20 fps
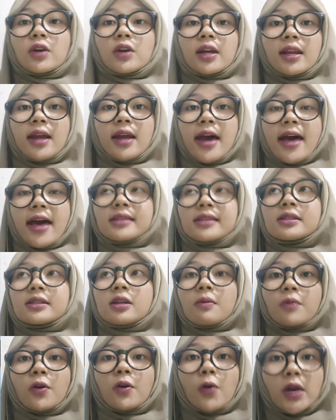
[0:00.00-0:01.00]
You can ask
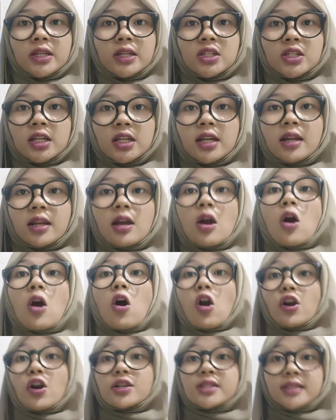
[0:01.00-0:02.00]
some question
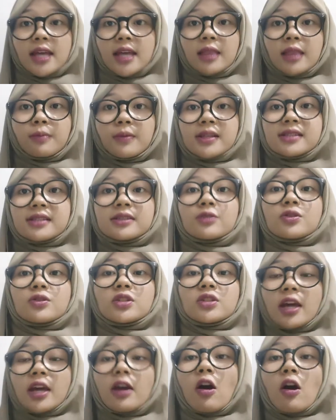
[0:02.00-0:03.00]
or statements to
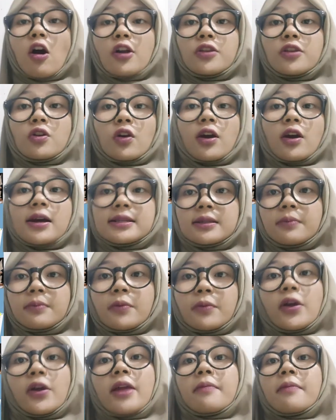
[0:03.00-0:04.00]
check on your
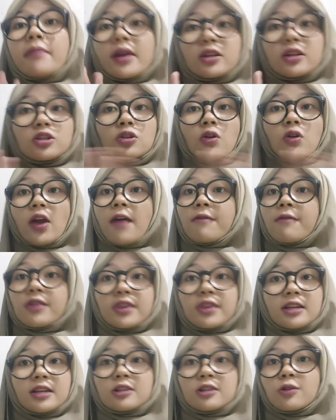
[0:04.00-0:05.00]
customer and make sure
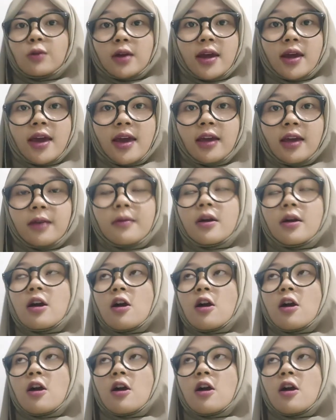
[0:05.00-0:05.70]
everything is okay.